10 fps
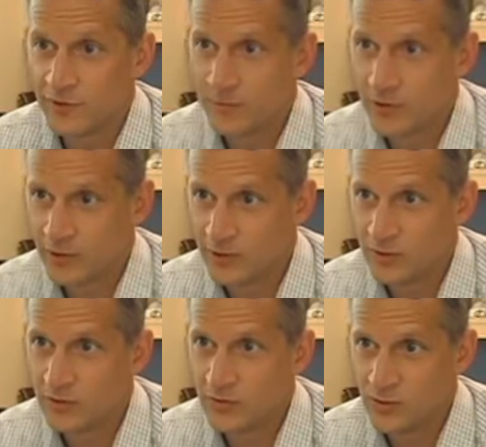the ability
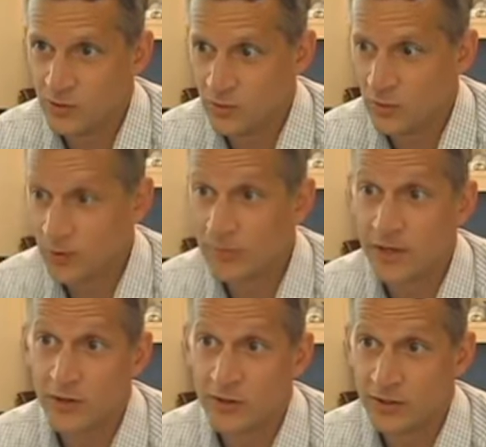to
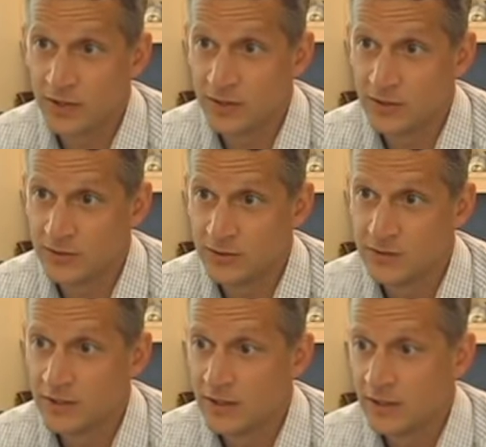repair the tendons